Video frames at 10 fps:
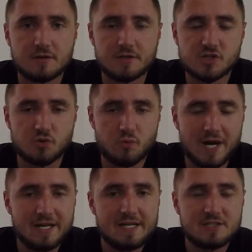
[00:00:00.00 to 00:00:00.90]

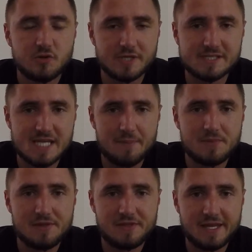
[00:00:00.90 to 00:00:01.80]
serenity to accept
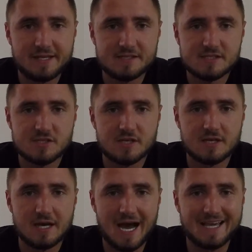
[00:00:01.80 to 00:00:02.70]
the things
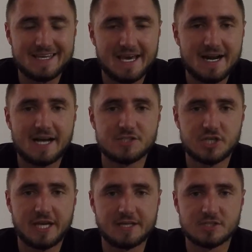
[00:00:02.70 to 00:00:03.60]
I cannot
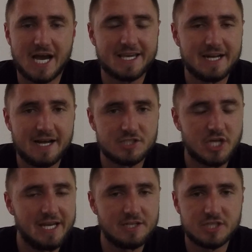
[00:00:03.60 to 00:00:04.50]
change. I cannot
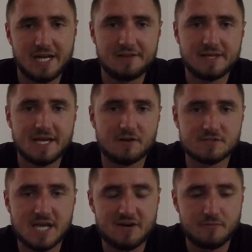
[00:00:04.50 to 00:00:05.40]
change anything
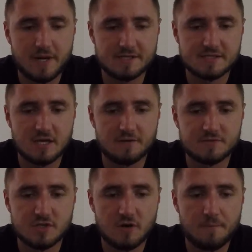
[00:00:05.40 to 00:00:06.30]
outside of myself.
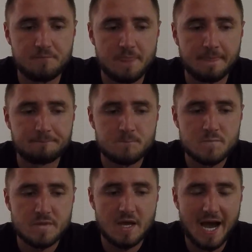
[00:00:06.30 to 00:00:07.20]
So
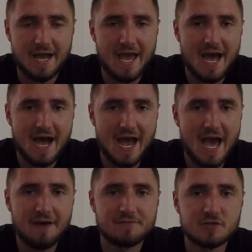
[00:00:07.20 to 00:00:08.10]
I
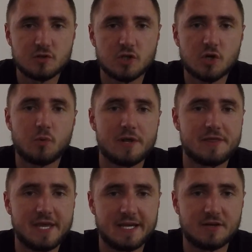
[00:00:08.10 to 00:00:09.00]
have to look
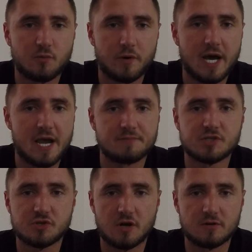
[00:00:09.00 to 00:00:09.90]
within when I am
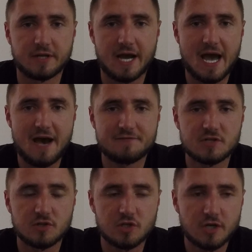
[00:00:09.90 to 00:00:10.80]
struggling. I have to
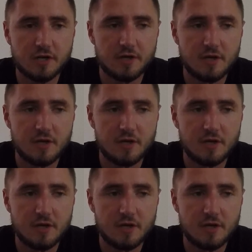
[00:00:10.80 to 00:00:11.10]
look